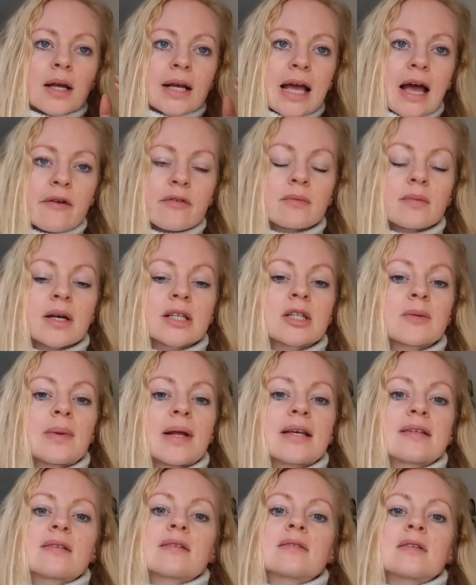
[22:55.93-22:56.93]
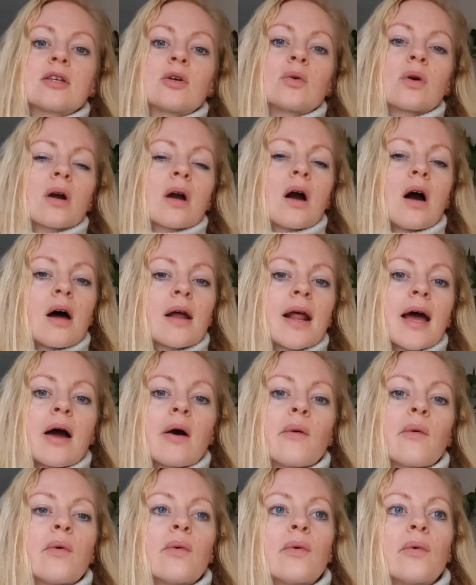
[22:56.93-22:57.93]
have in mind the places that you can cut
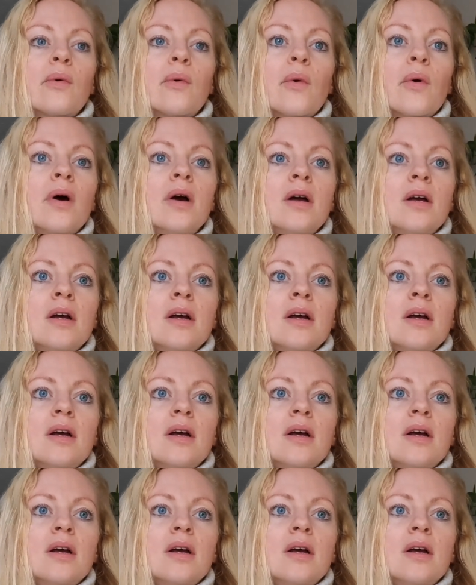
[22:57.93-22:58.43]
out or